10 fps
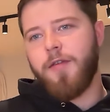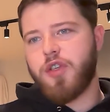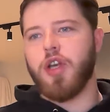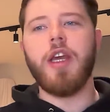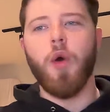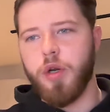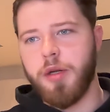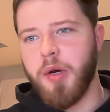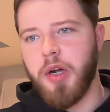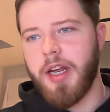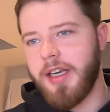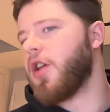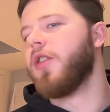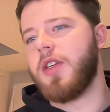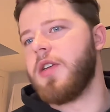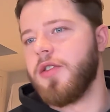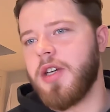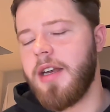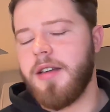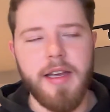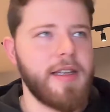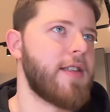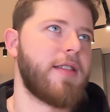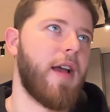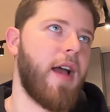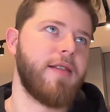to the order book is hosted on chain. It's